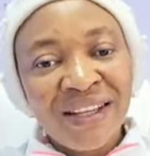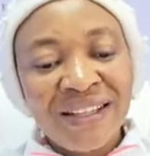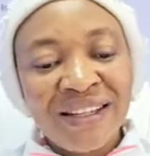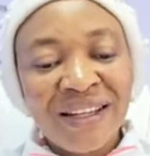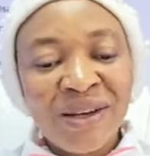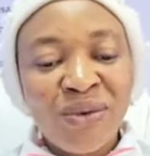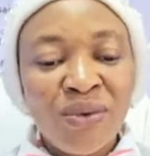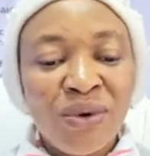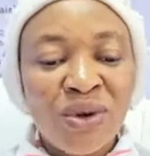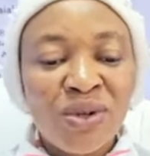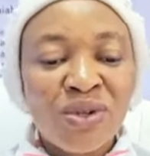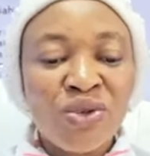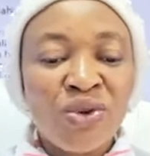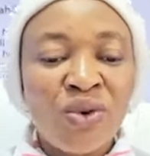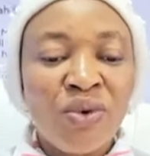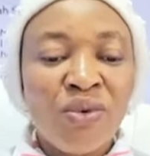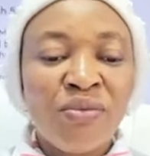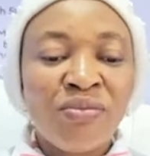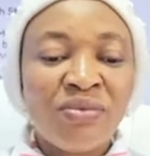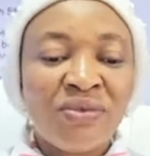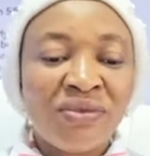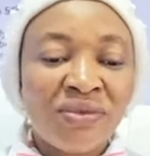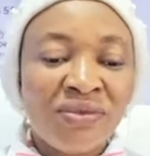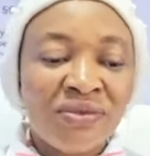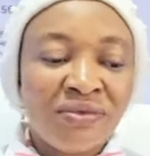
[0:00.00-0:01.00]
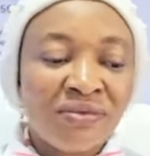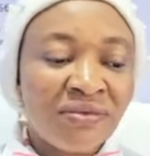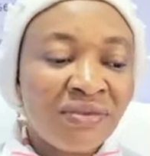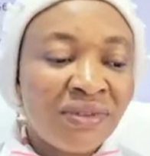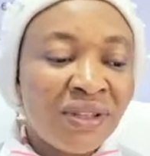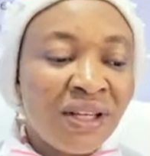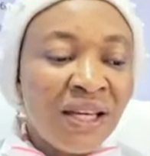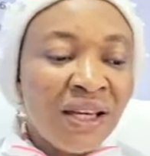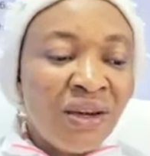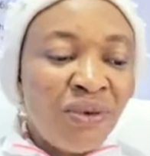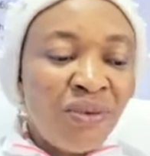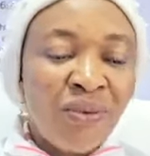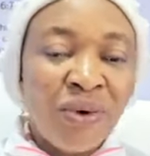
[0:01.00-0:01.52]
They want to,
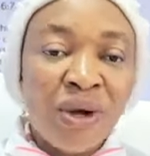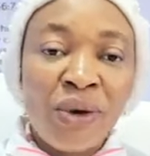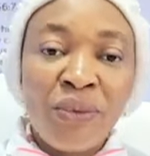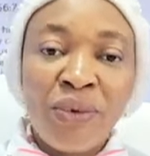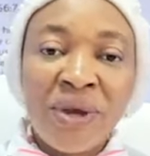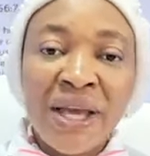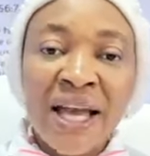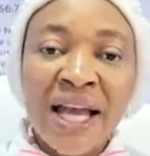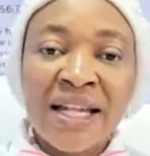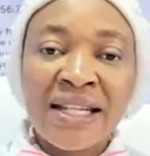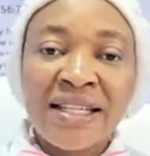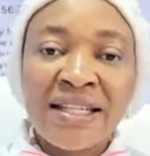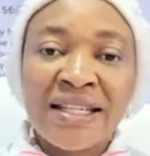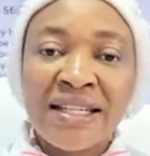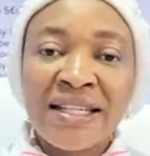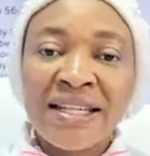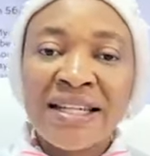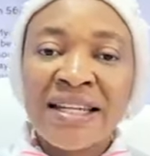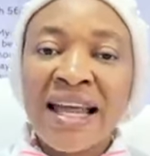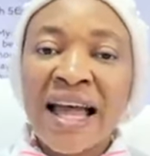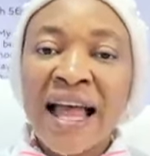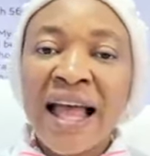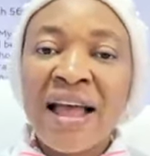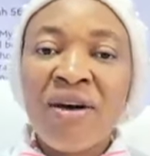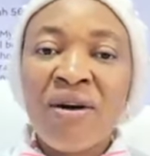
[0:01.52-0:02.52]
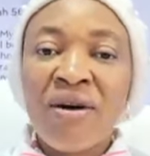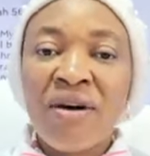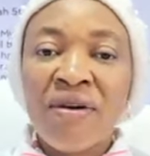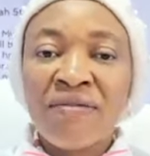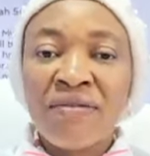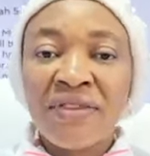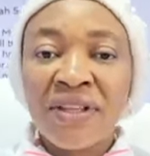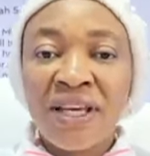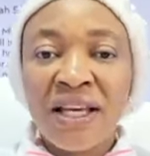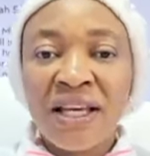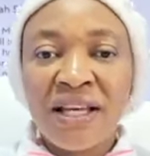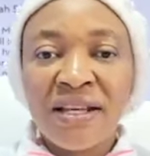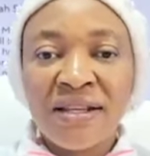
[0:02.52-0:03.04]
when we are denied
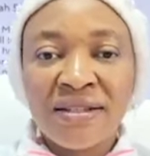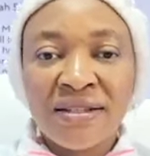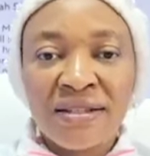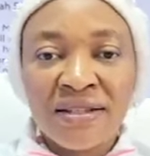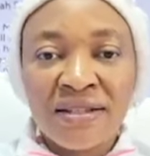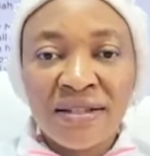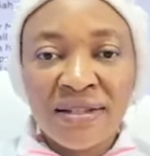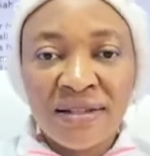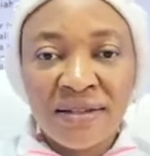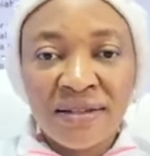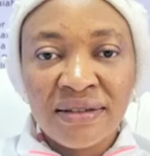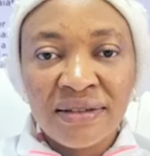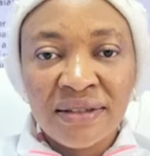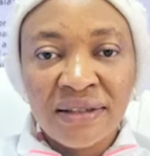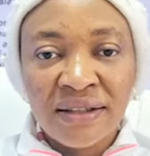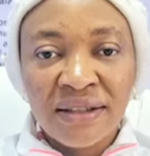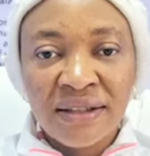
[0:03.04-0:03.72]
of things,